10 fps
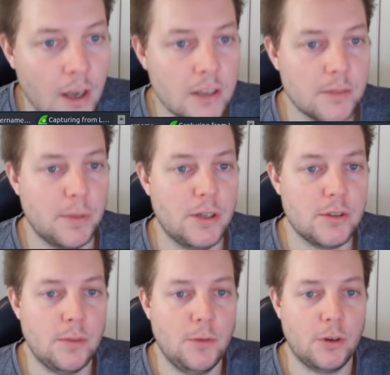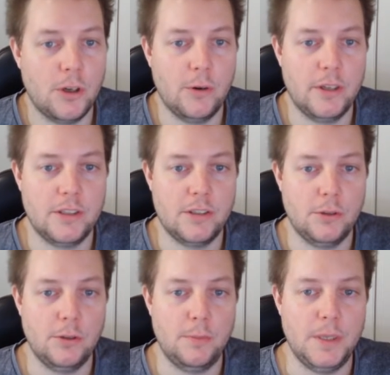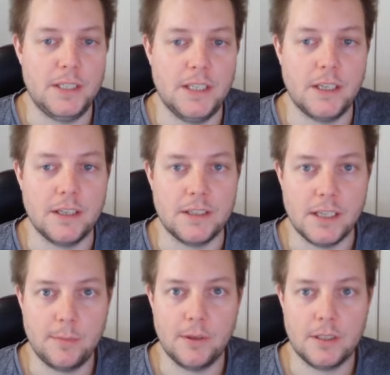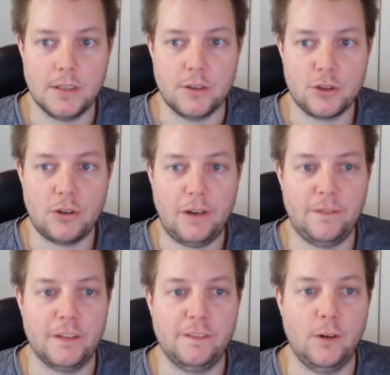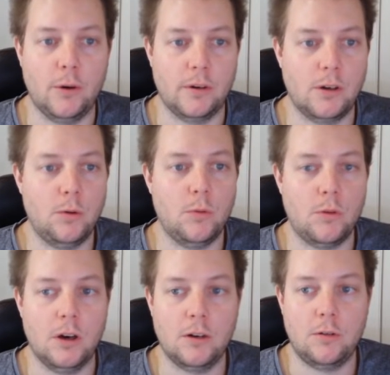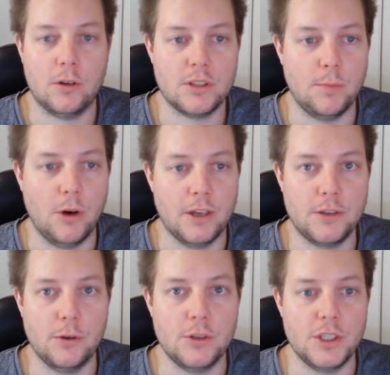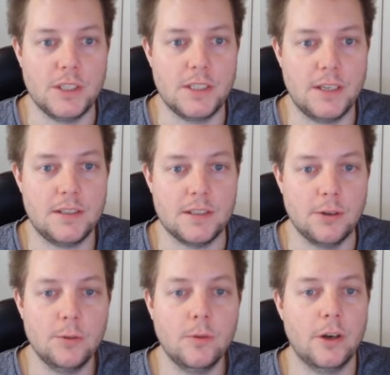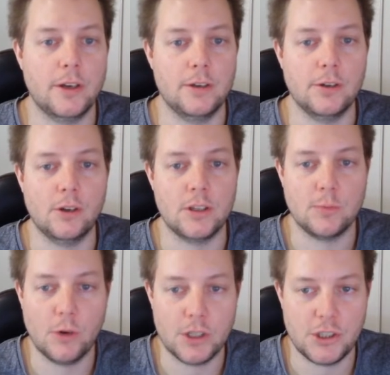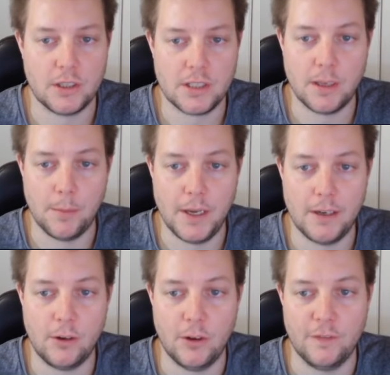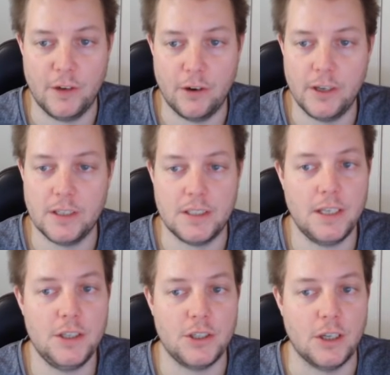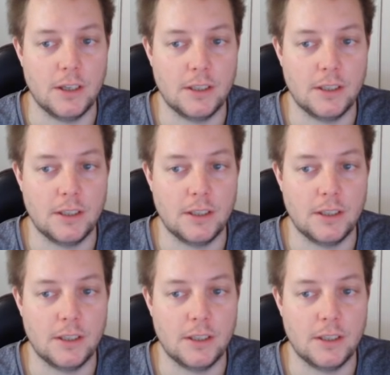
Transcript: Because I'm not going to be digging deep into the traffic flowing across my 2G test cell, I can utilize Wireshark's command line variant, TShark.